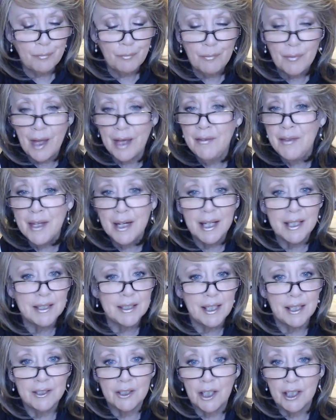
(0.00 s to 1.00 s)
and then I
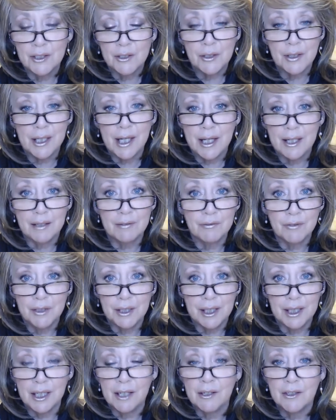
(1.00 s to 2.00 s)
signed on to get it for
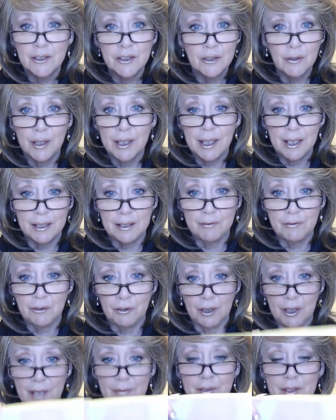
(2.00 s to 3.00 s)
the year, so I got it
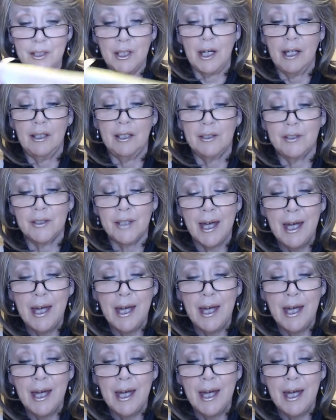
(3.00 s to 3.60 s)
for $11.